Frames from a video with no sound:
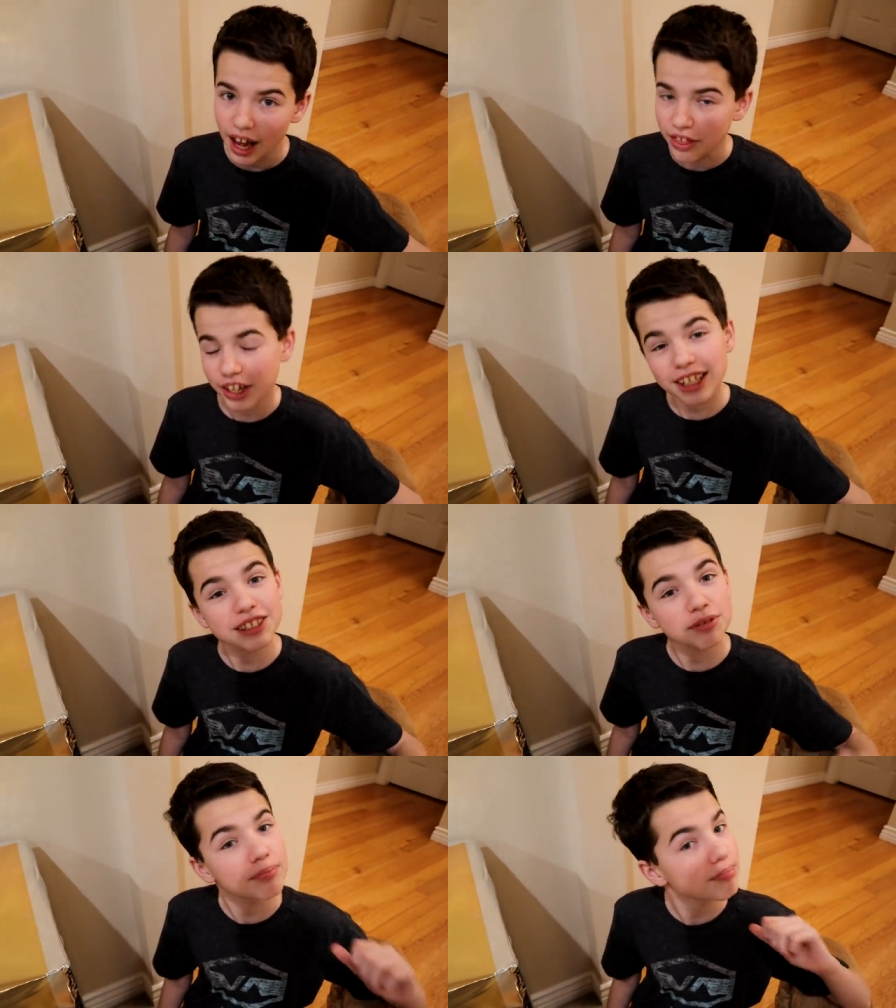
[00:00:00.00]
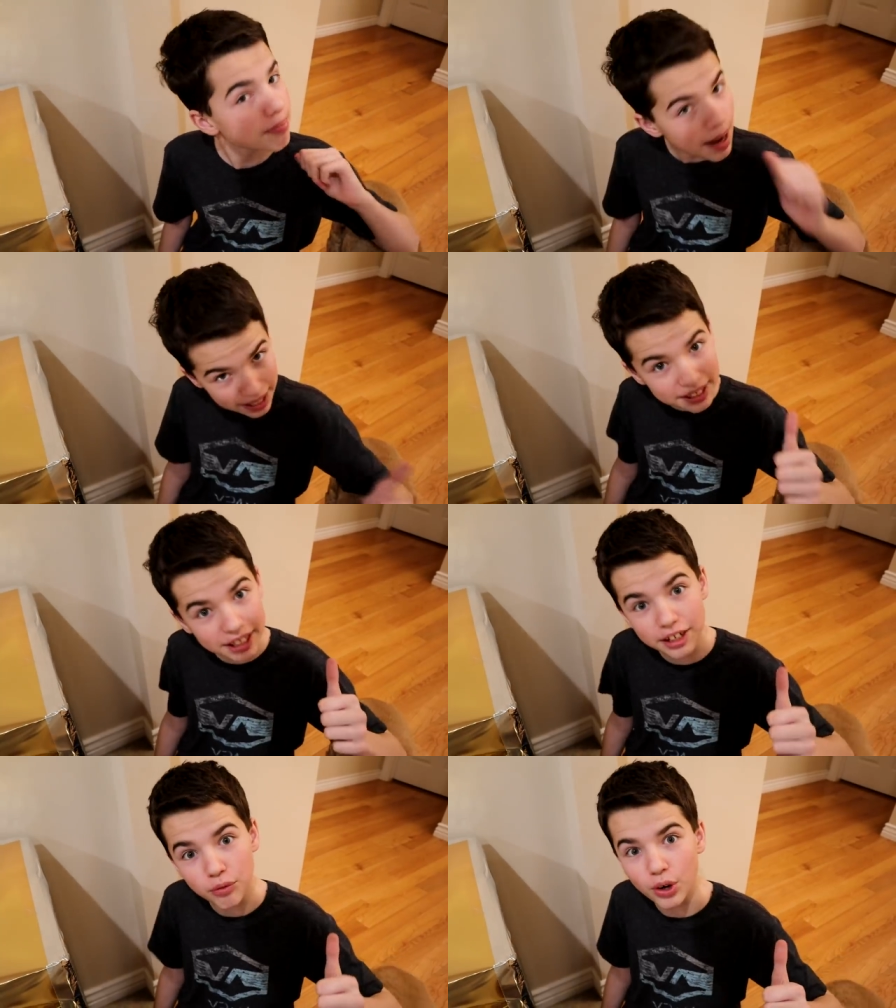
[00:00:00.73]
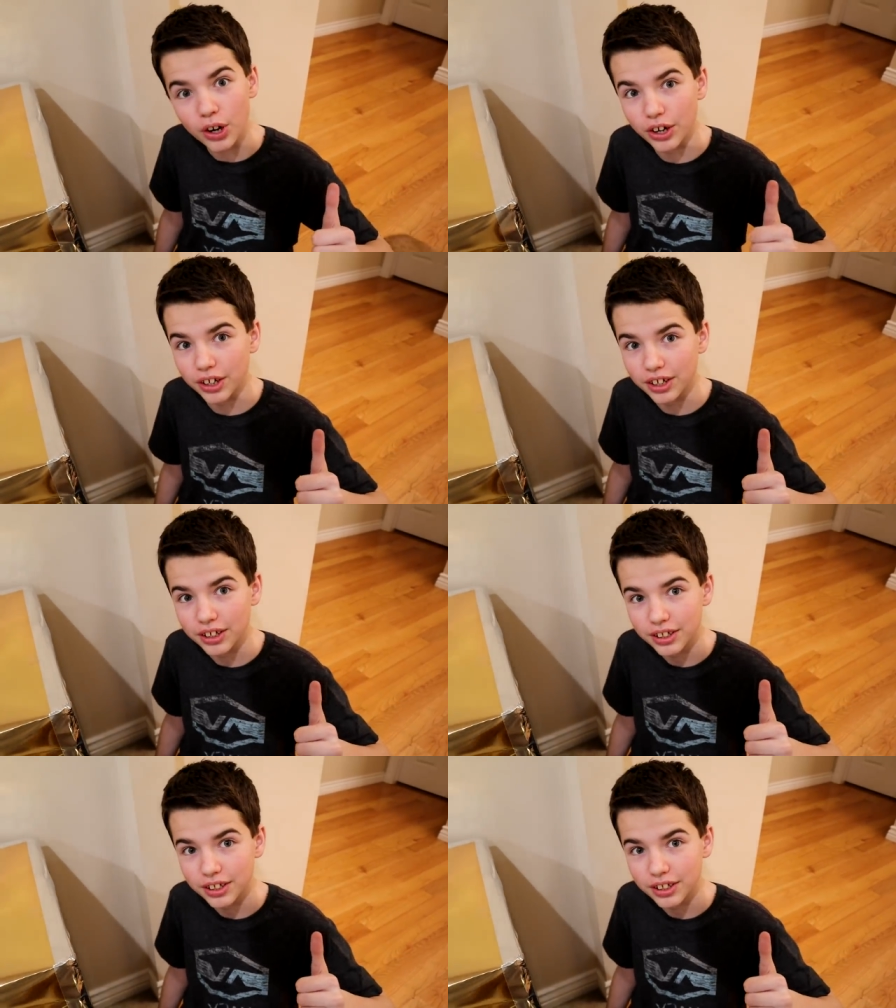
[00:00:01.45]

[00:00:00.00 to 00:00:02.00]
I think it's gonna work.